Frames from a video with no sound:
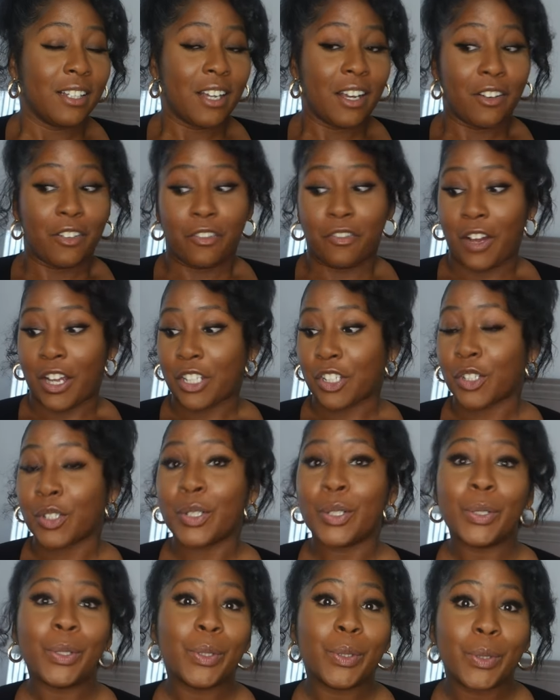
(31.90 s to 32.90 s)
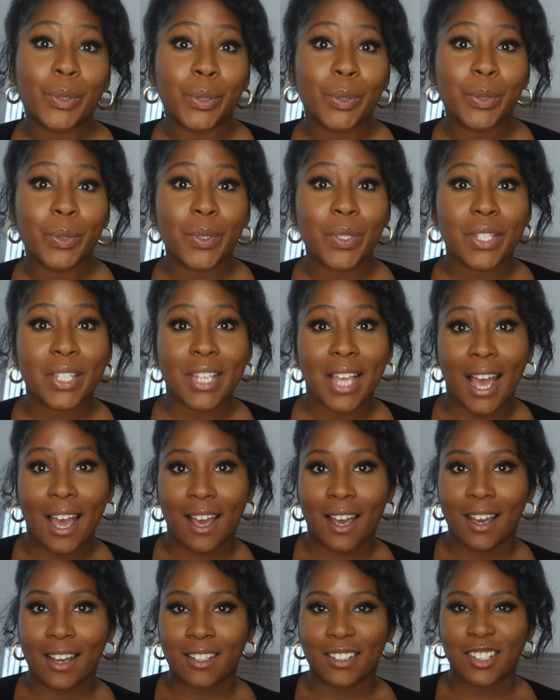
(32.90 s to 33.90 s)
fashion hauls
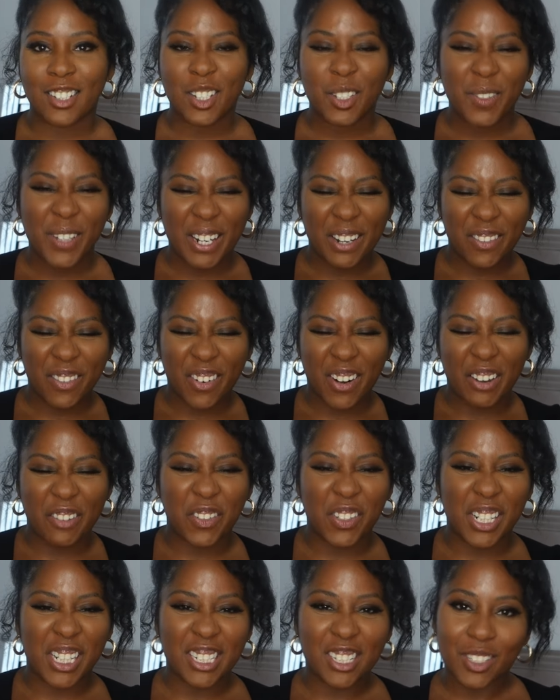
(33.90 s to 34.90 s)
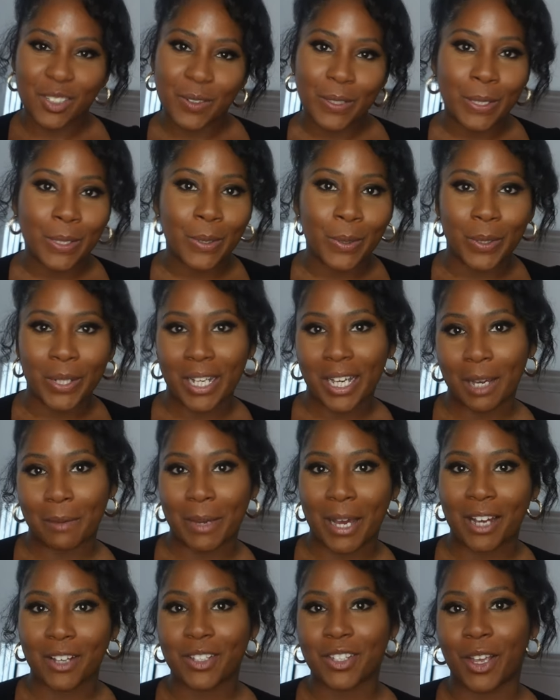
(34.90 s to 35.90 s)
and just whatever I feel like doing and talking
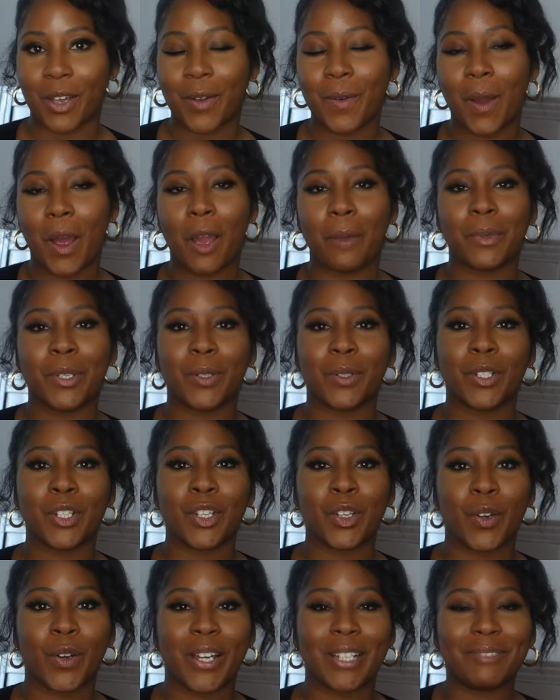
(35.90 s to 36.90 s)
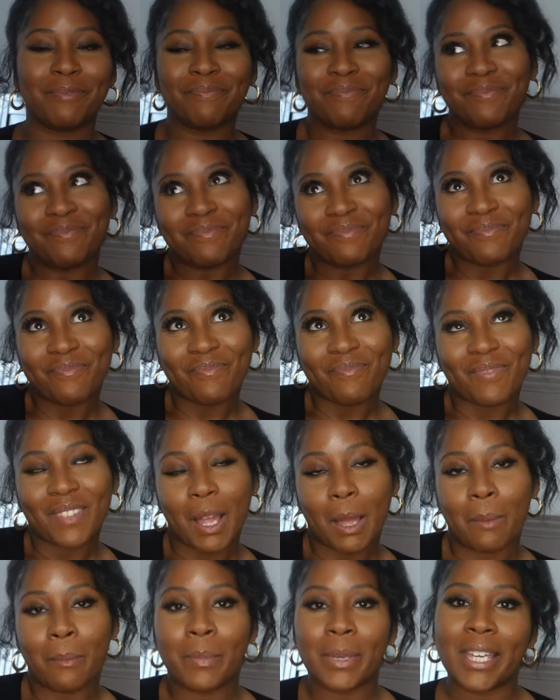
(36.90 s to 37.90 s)
about. So I hope you do enjoy
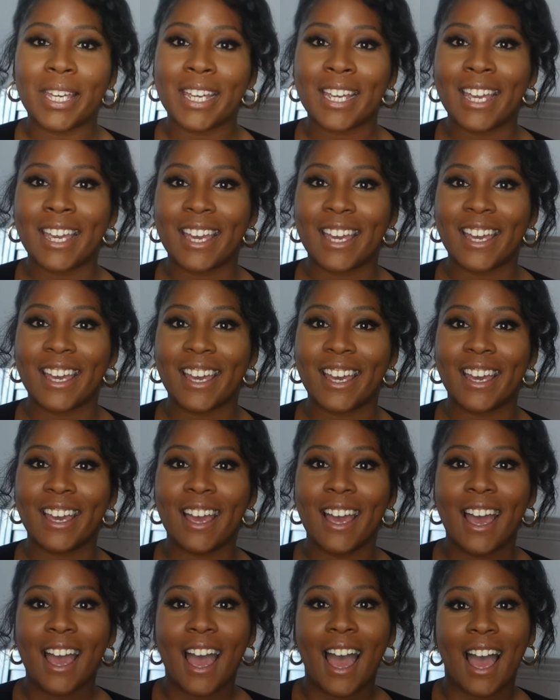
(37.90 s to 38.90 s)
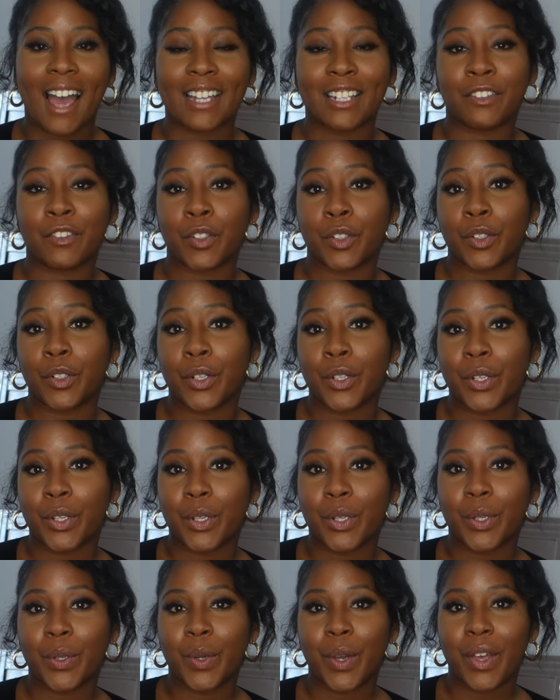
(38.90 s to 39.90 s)
being here. And if you're not
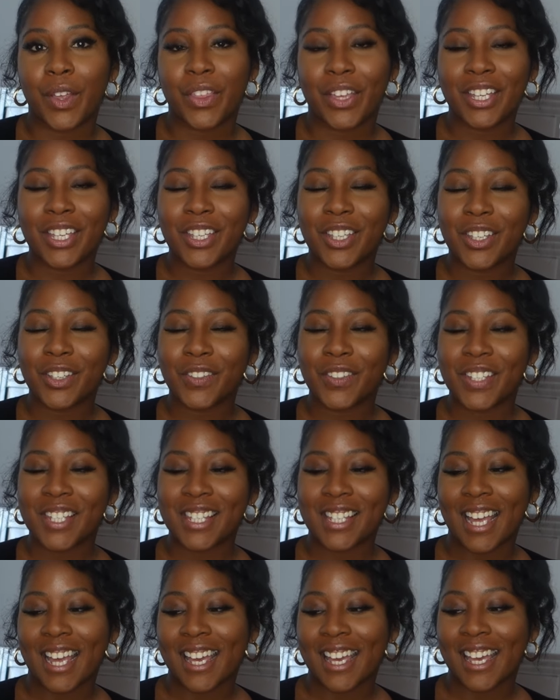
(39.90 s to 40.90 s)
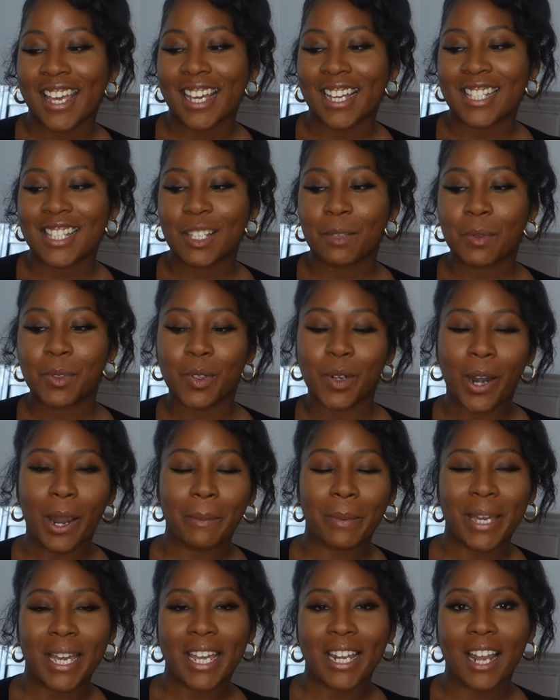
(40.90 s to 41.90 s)
new, thank you for staying and
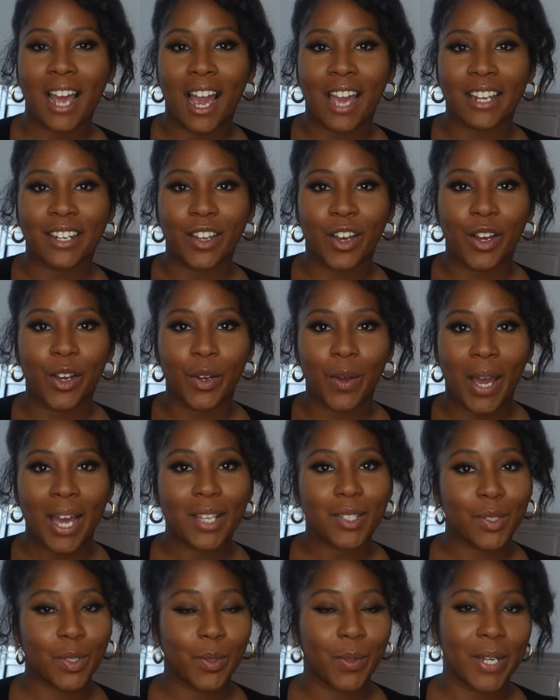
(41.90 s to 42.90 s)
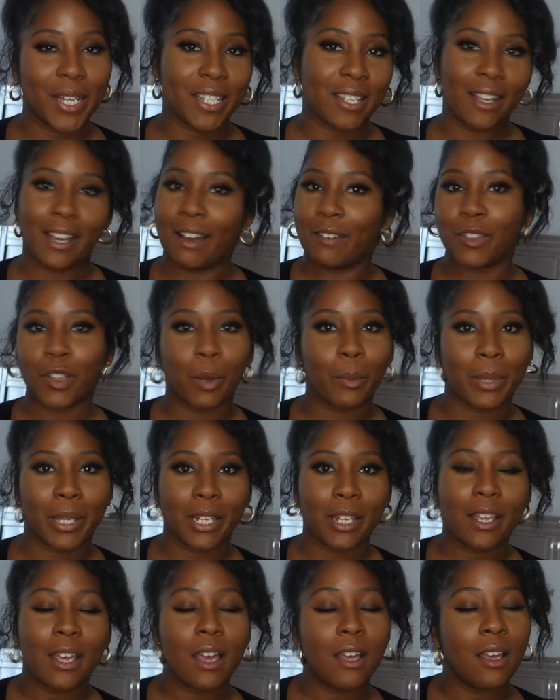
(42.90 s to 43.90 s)
subscribing. I know, as always, I have not been